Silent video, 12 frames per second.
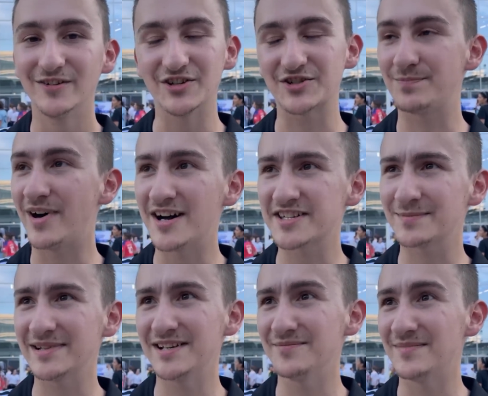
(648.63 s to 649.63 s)
which
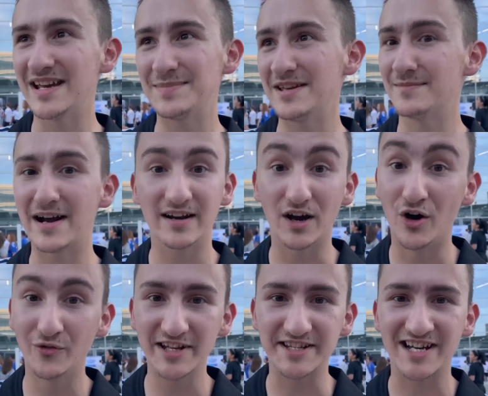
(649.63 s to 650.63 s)
possibly may be my
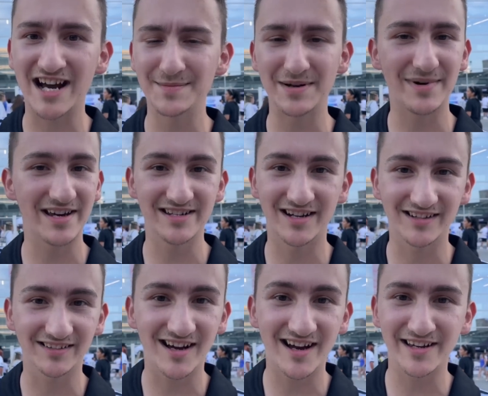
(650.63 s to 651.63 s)
only time in my
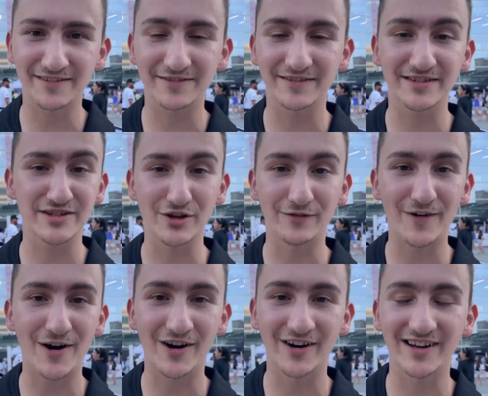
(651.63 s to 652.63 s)
young life so
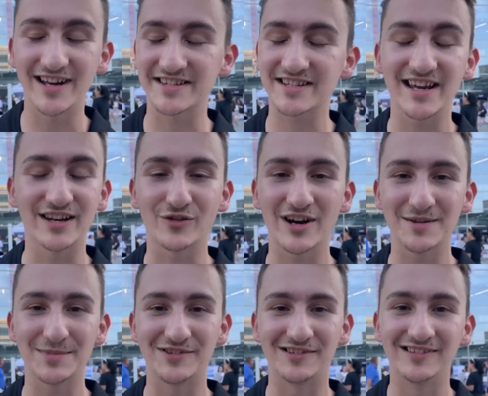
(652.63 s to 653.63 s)
far, it's incredible.